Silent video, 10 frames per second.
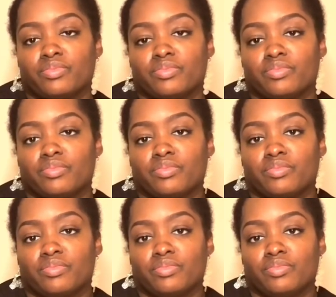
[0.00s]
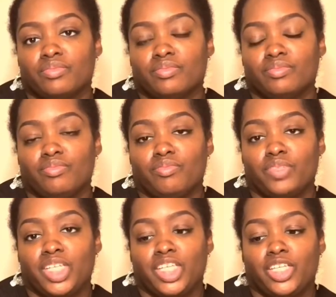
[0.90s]

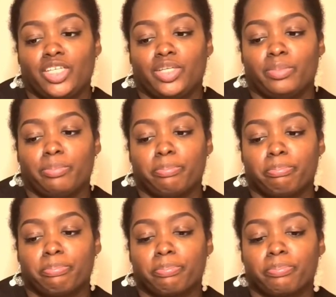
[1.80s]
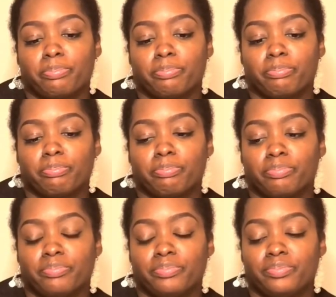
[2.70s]

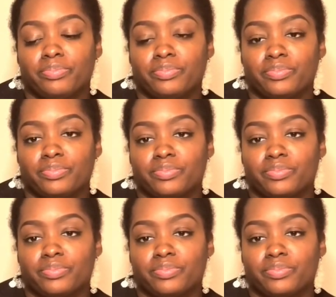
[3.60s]
(not speaking)